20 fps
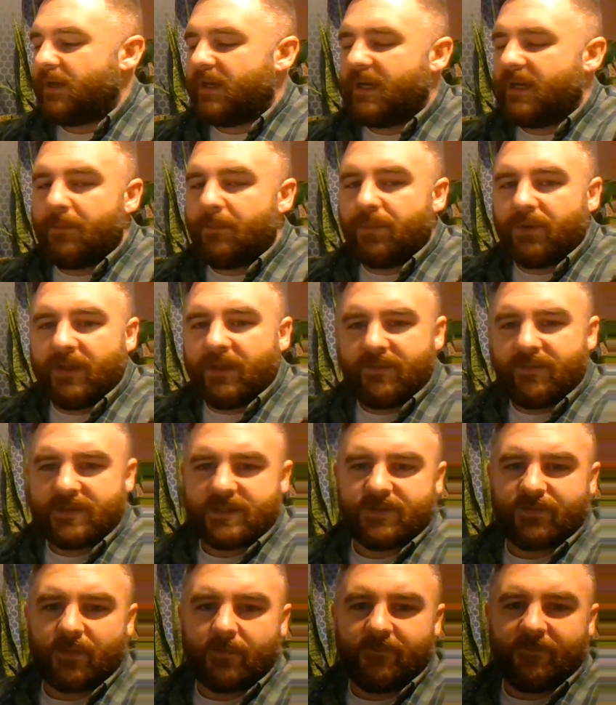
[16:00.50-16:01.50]
and I believe
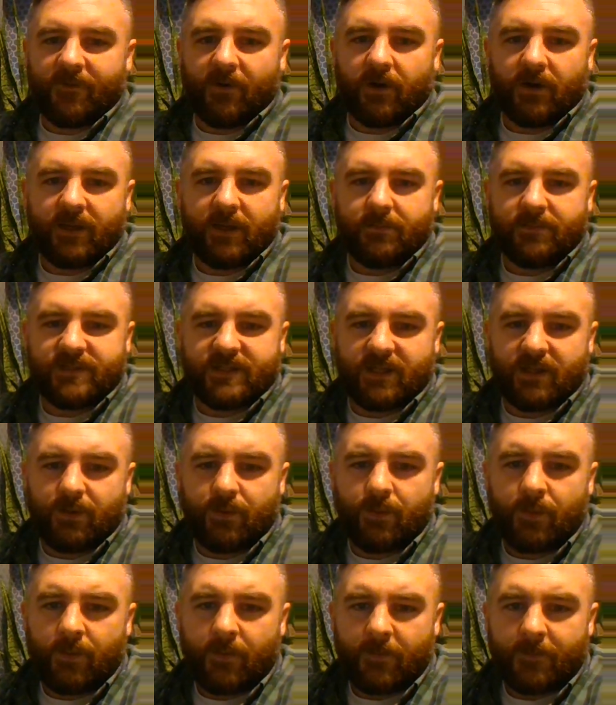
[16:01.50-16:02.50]
this is from volume
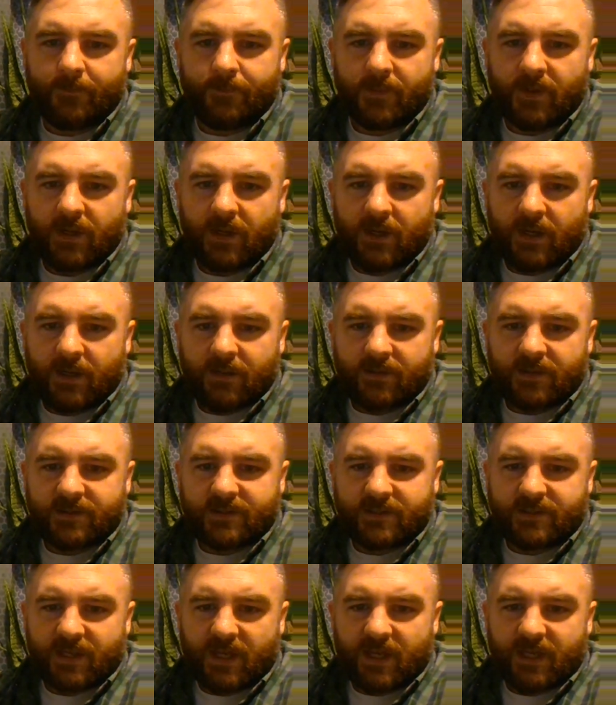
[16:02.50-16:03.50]
2.
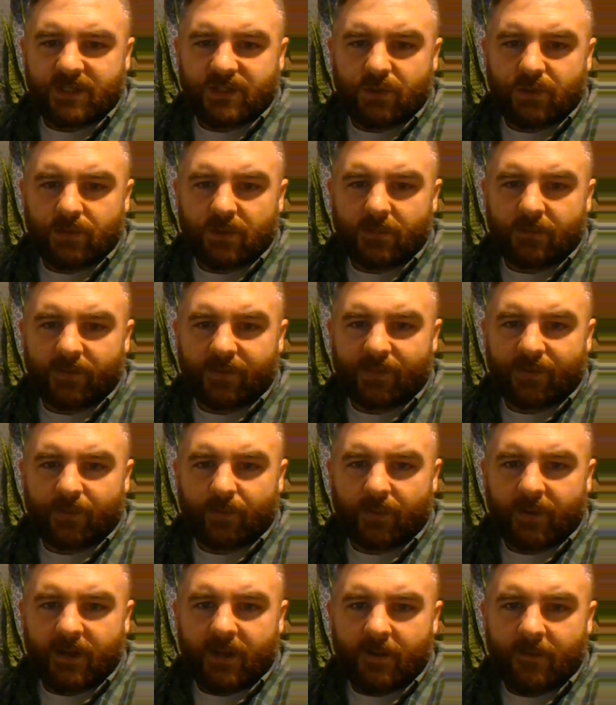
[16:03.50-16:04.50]
This is issue number
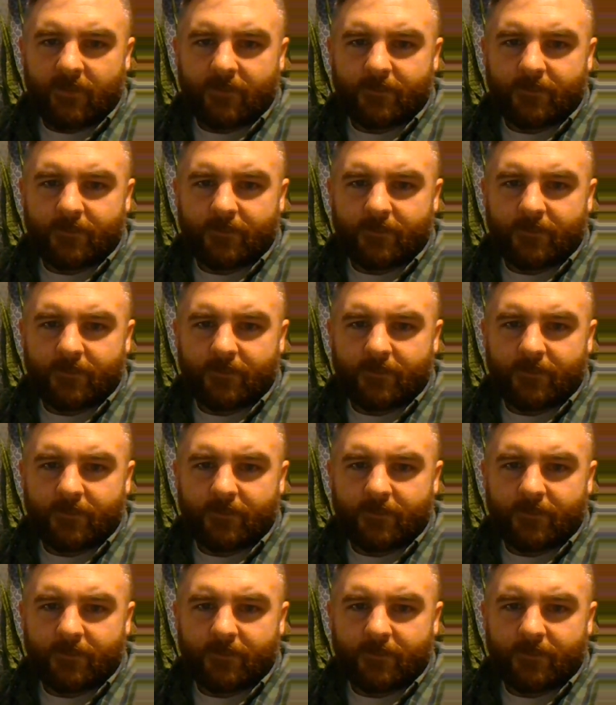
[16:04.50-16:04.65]
3.